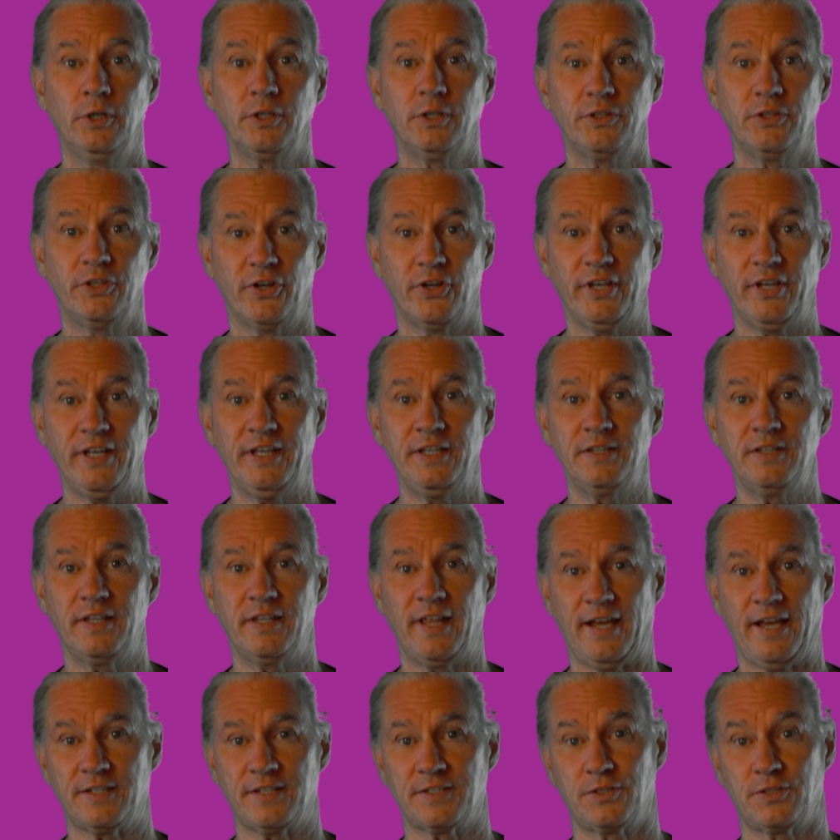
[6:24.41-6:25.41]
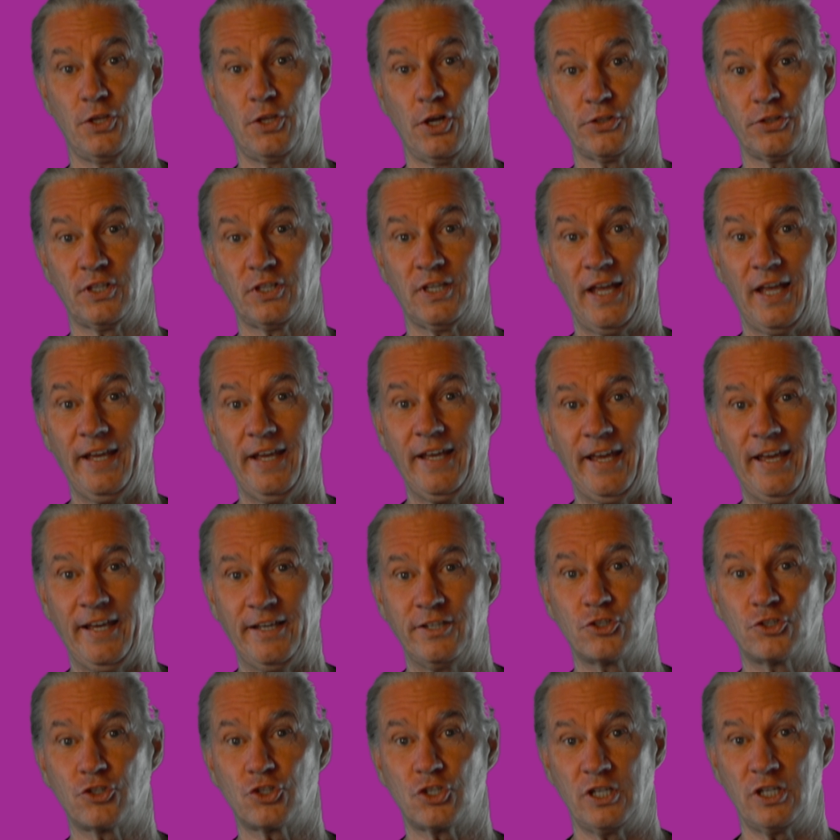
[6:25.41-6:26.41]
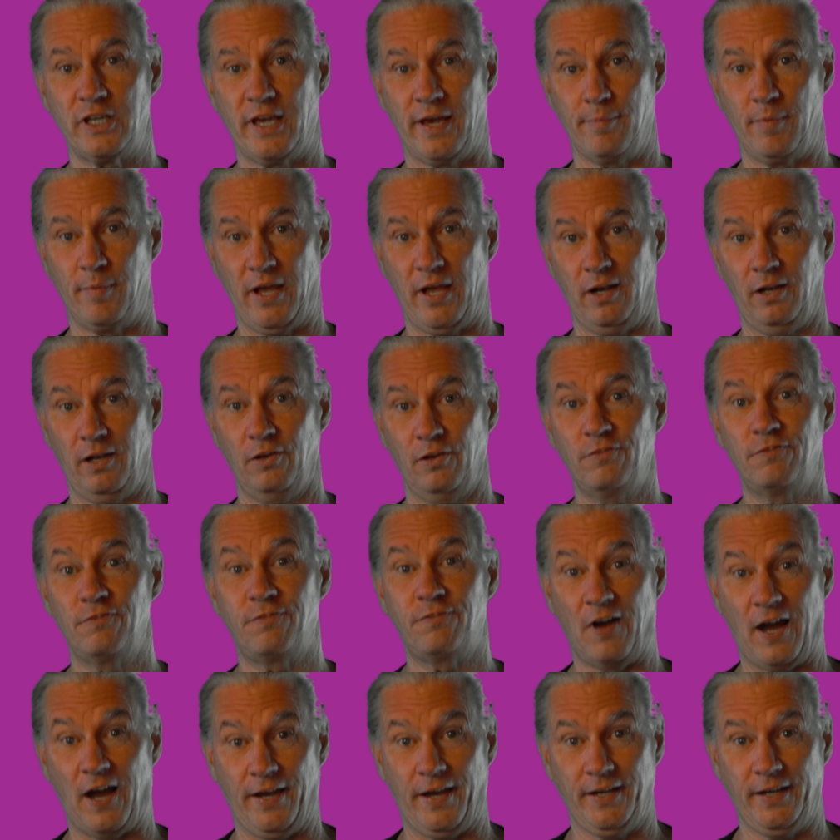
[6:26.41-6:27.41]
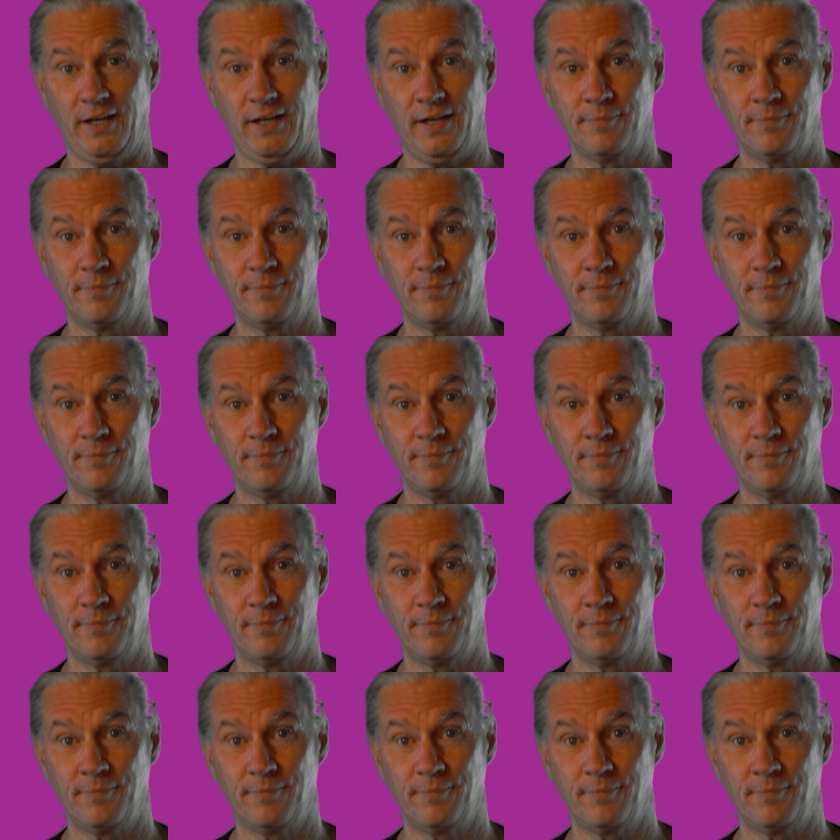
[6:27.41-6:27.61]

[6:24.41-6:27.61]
the index.html file.